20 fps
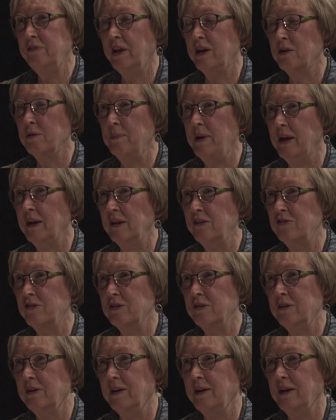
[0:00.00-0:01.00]
Care
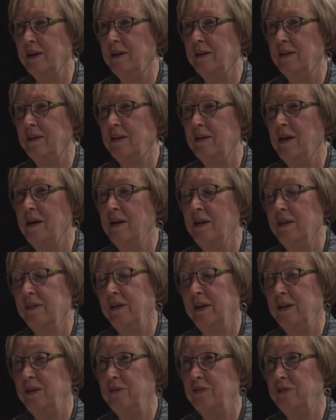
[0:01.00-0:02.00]
Manager, and
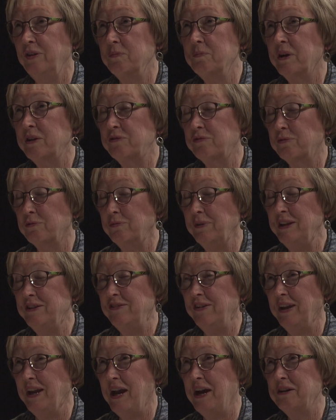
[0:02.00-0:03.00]
thank you so much for
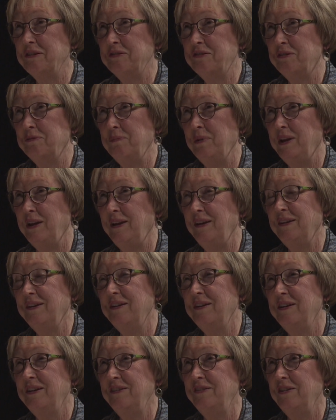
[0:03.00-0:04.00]
reaching out to me
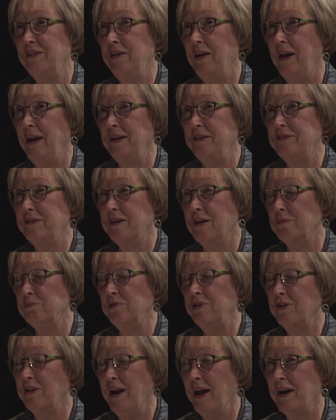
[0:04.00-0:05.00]
today to come
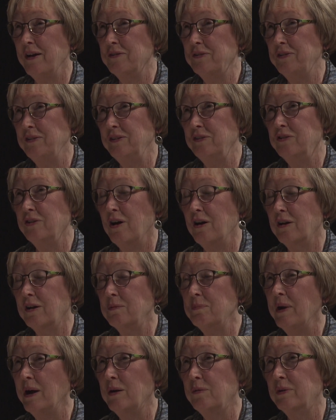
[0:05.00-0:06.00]
to your house and talk
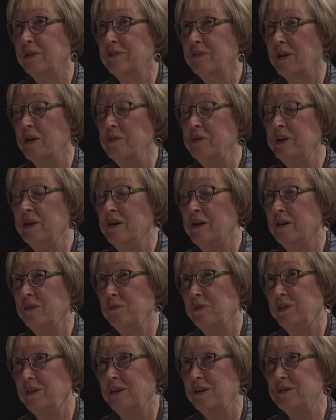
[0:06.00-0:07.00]
about what's going on
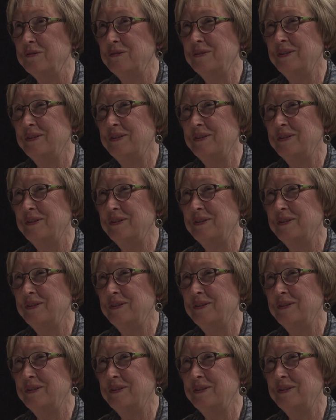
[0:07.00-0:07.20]
with you.